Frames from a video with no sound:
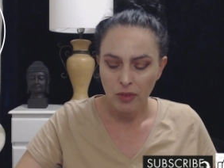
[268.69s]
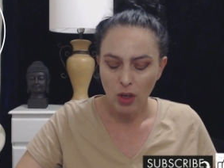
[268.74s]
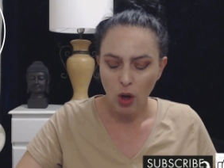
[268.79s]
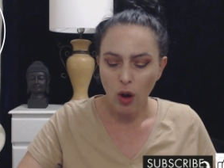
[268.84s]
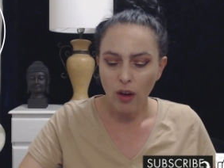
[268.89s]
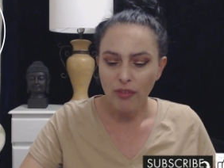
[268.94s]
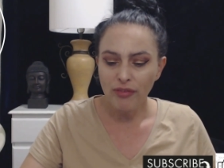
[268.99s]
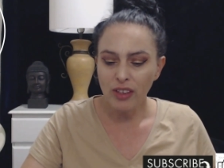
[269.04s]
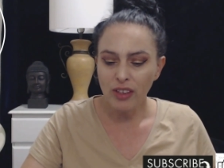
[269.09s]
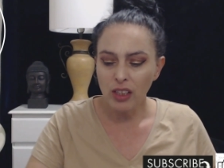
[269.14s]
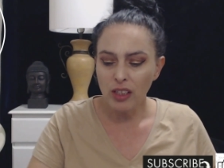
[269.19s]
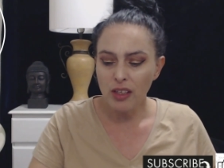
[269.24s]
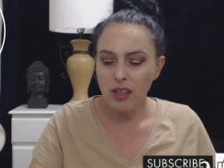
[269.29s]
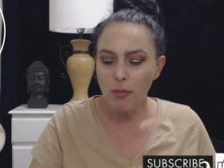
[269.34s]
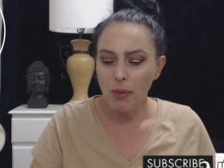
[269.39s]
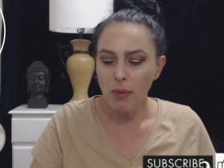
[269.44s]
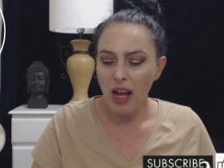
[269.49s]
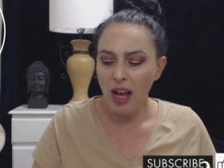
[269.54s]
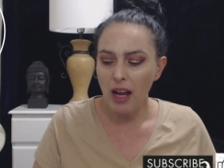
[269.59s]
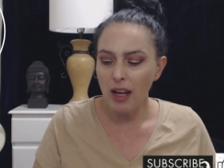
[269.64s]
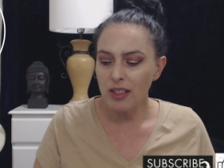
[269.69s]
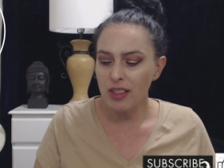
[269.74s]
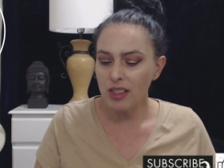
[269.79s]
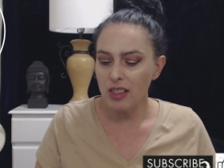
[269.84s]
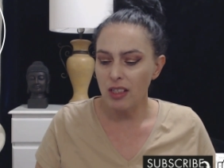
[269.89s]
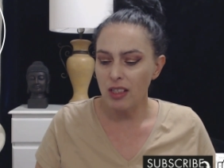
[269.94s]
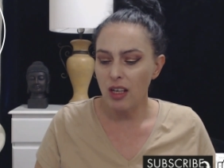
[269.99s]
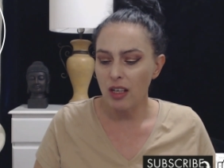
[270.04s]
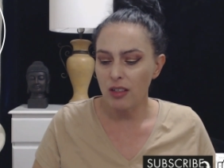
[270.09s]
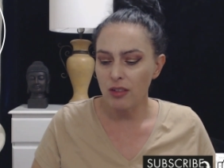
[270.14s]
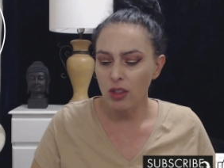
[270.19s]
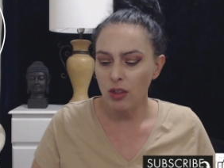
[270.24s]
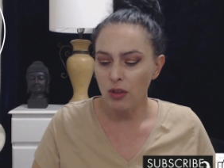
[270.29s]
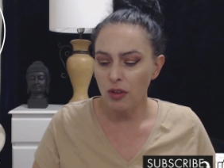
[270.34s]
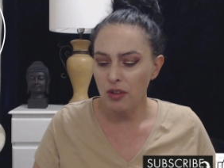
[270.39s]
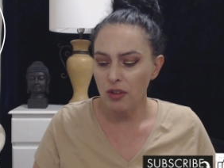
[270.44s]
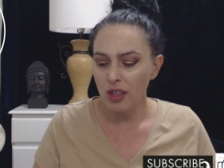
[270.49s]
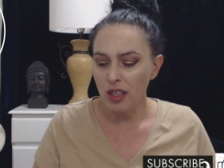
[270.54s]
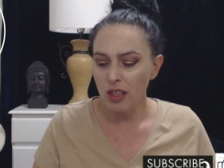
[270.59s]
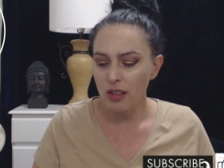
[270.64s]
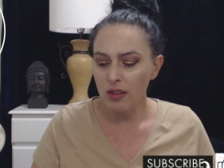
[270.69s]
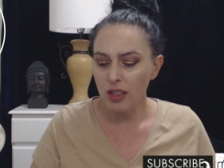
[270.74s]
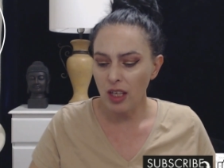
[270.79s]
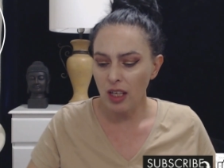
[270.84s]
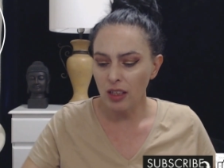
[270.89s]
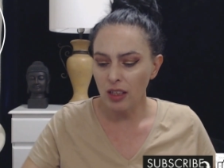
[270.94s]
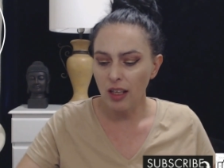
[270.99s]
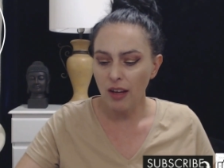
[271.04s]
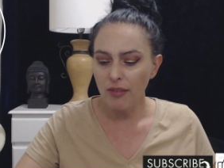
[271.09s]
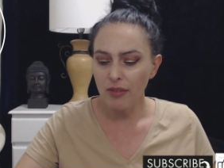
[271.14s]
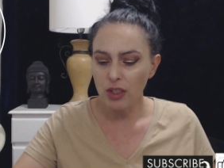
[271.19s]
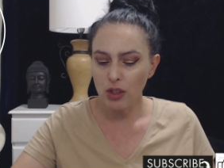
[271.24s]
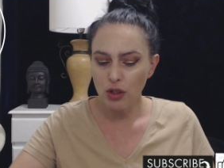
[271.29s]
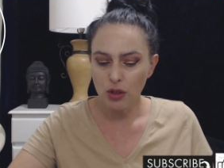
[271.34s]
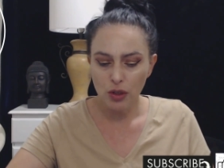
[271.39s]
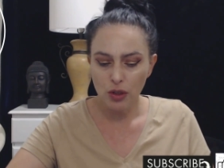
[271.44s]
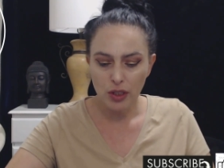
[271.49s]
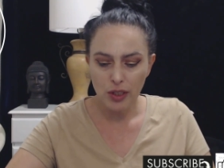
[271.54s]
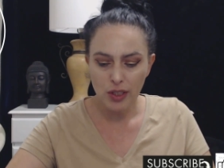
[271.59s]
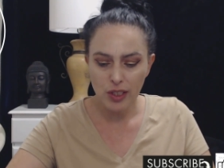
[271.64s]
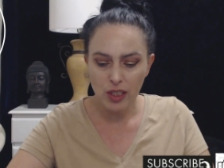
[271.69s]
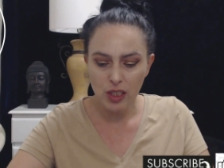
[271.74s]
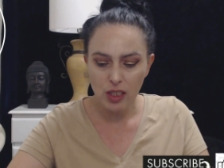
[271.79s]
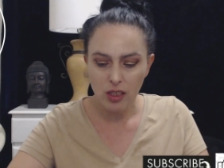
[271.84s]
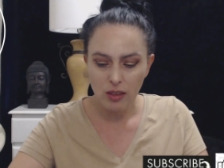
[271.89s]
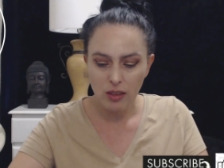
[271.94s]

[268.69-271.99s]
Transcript: I feel in the past, that, you know, their, their love interest...